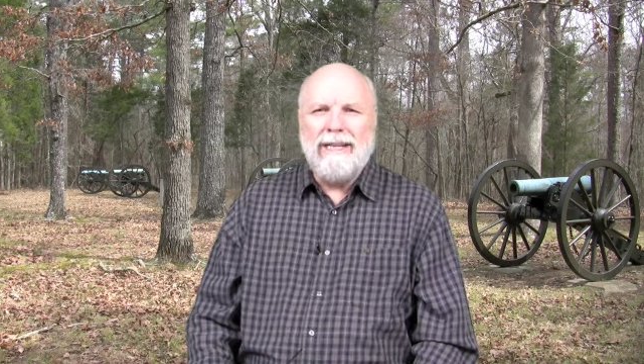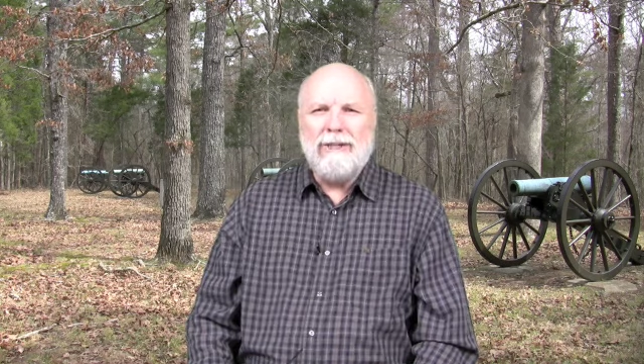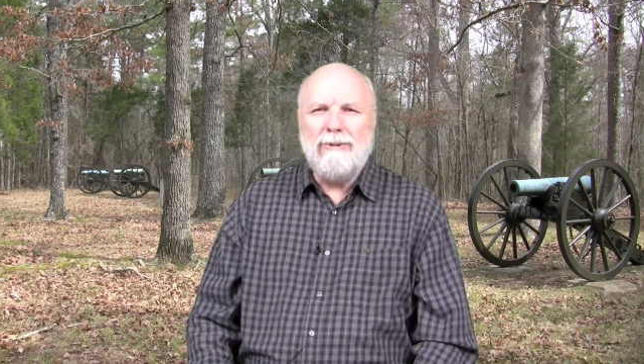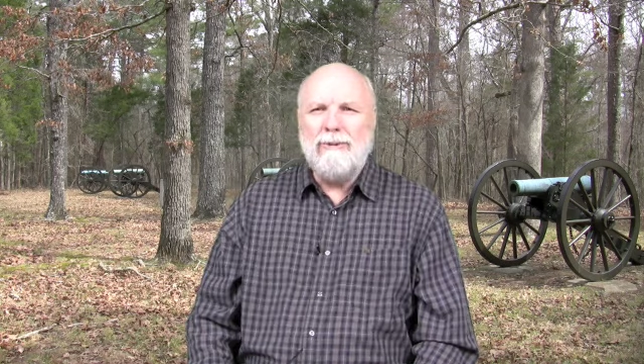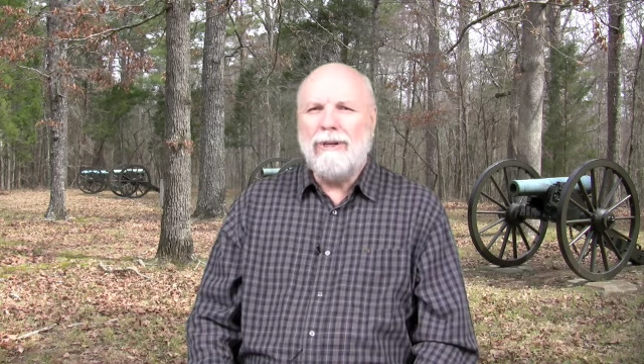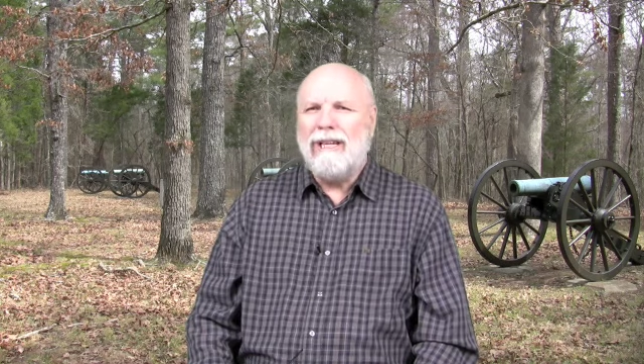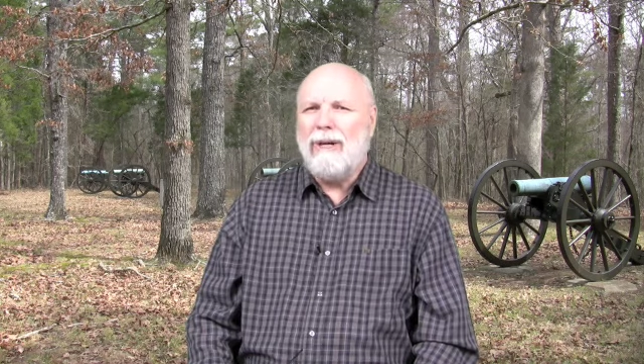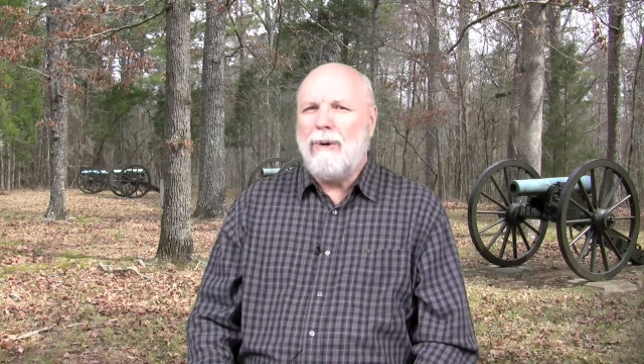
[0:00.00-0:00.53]
is
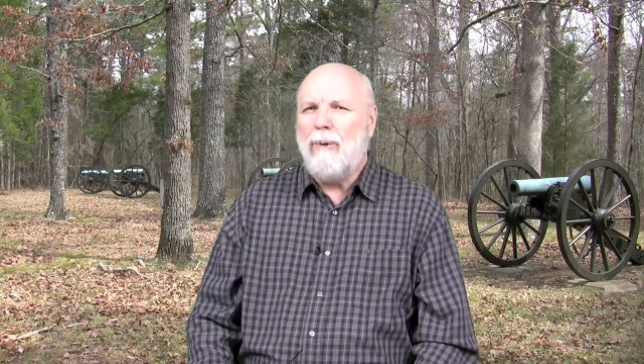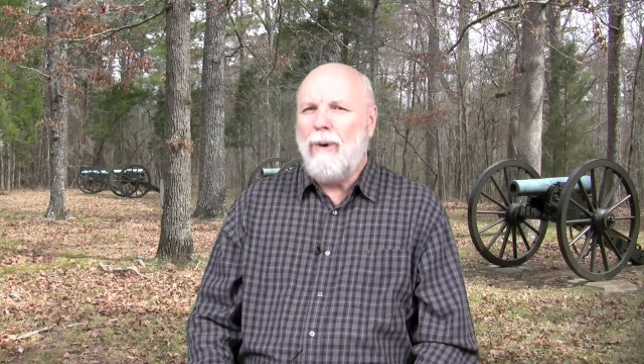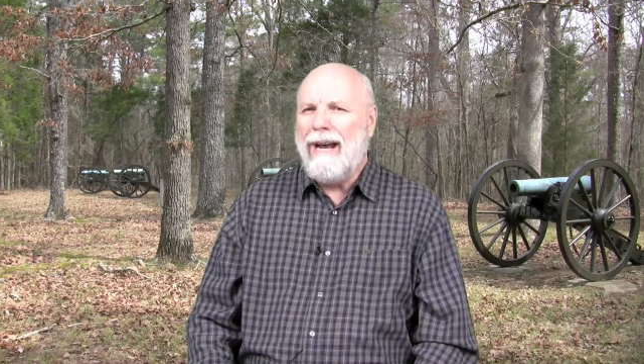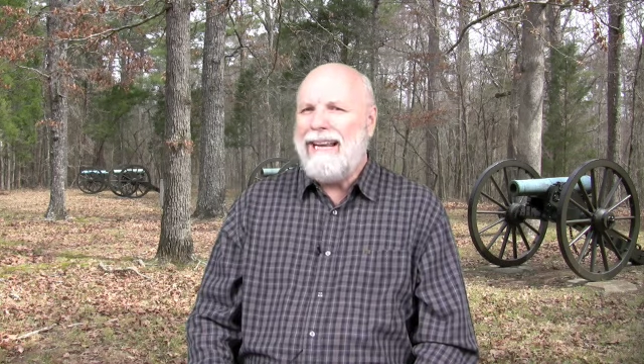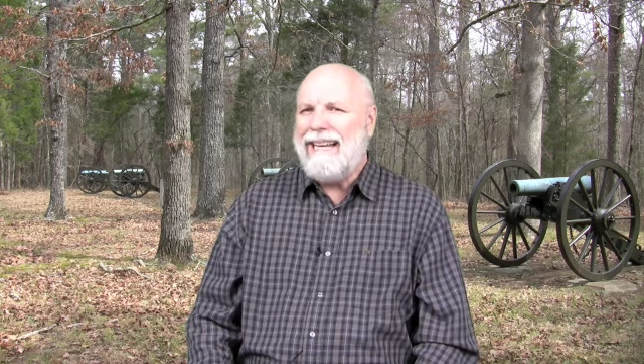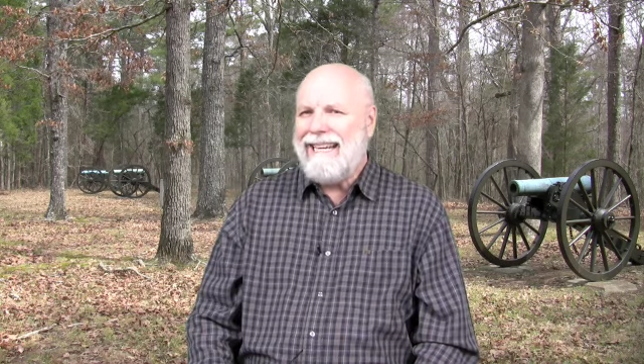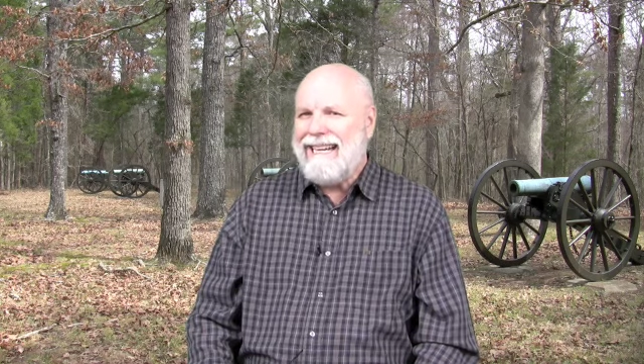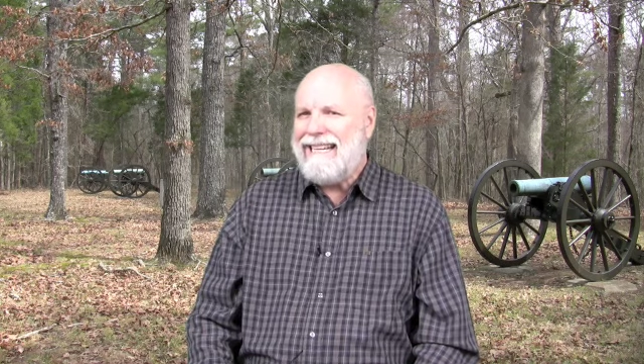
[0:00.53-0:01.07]
really
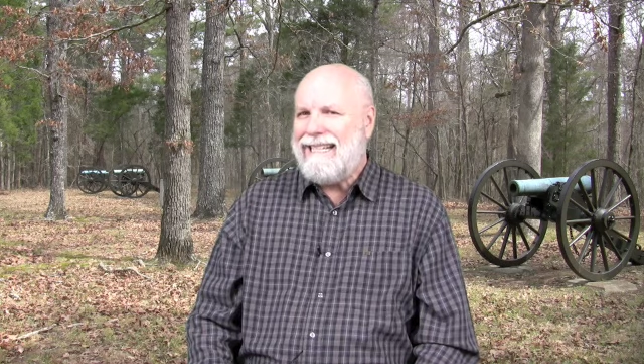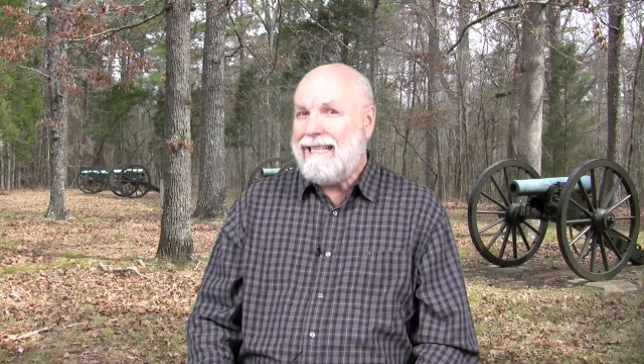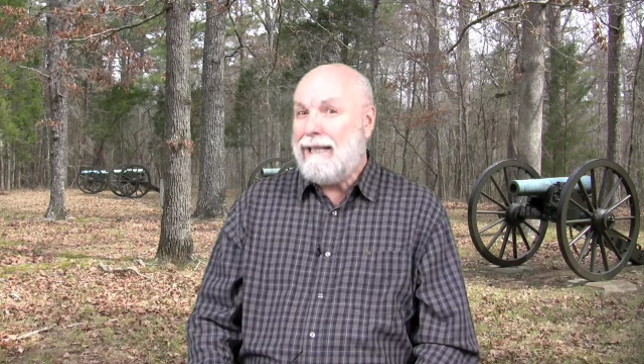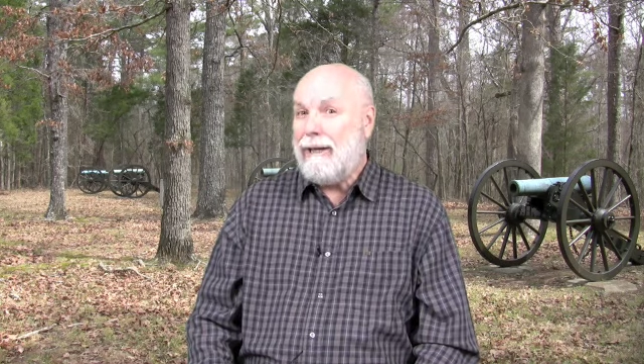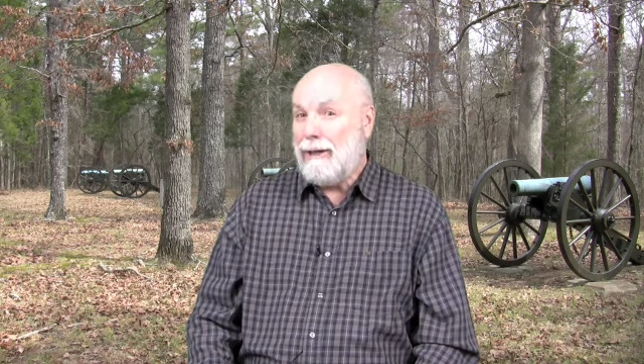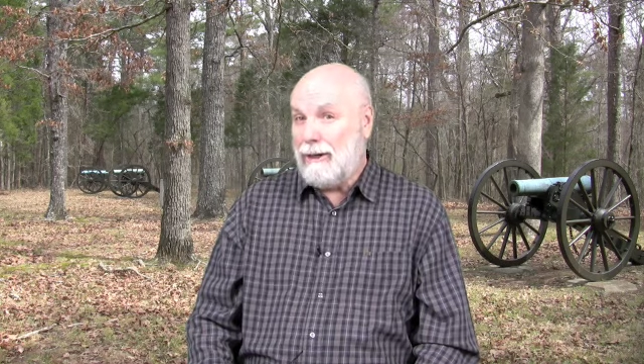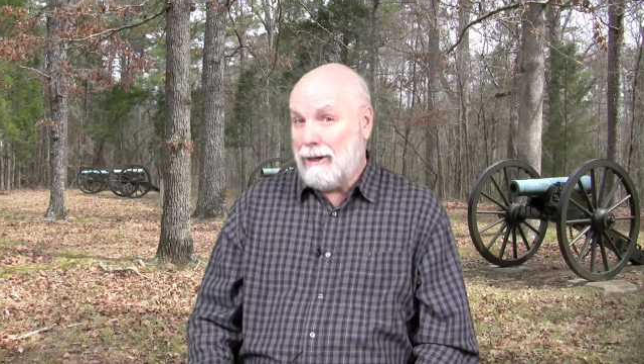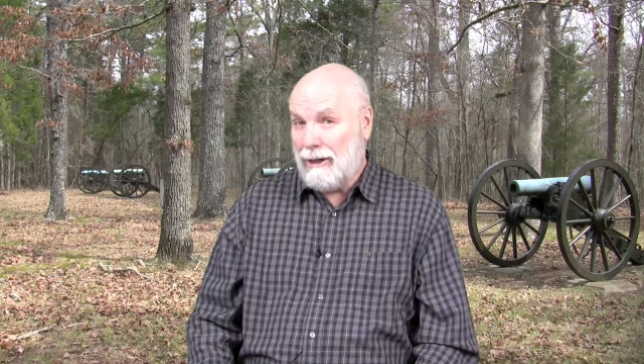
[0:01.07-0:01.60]
quite easy
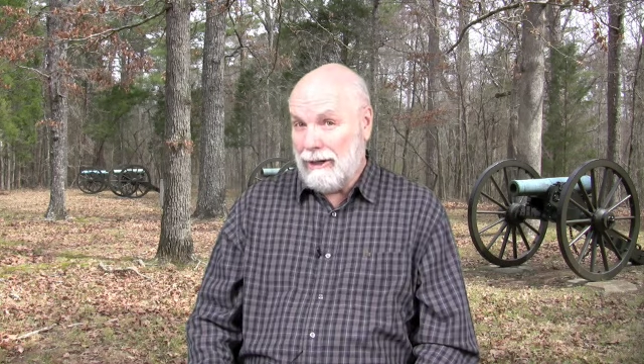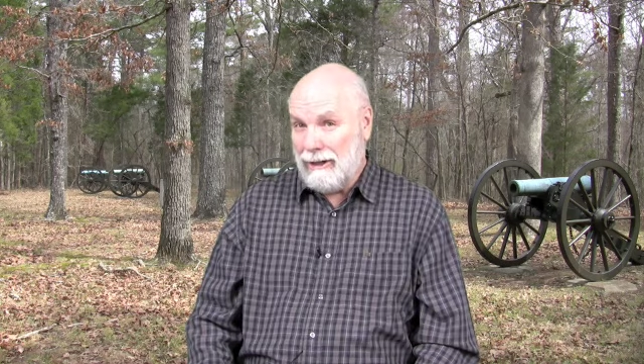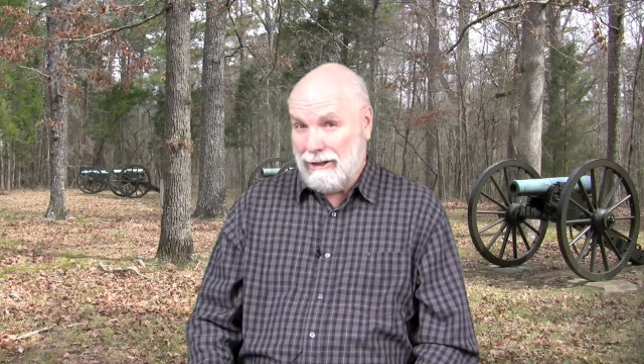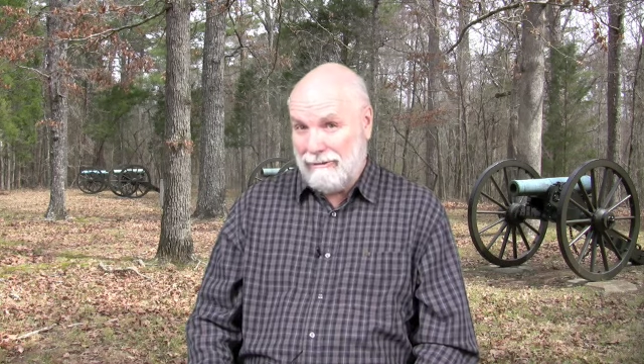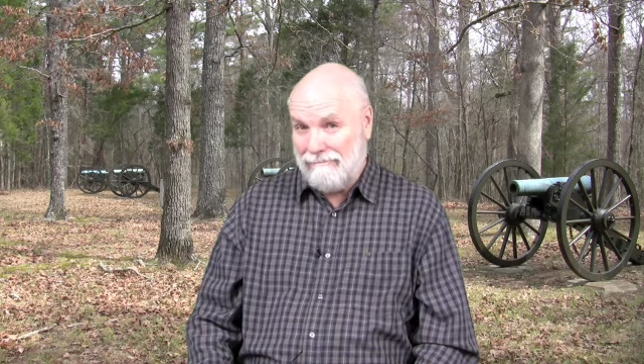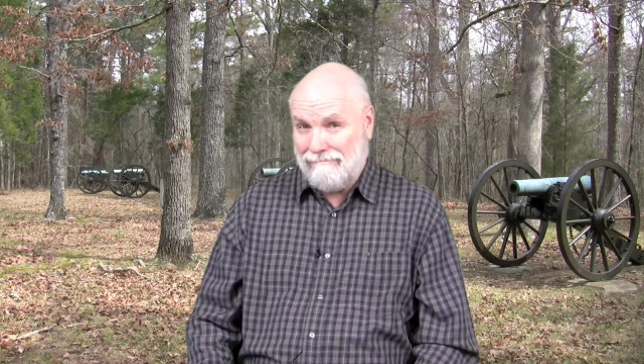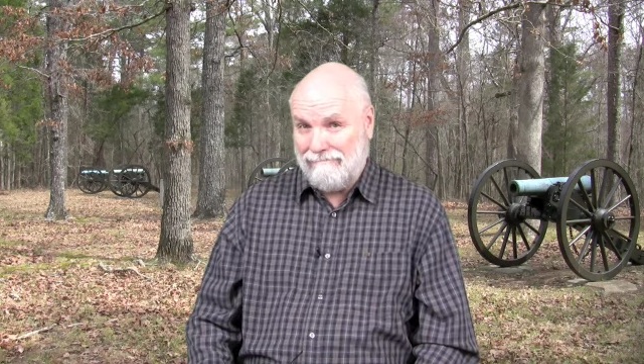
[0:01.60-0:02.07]
to learn.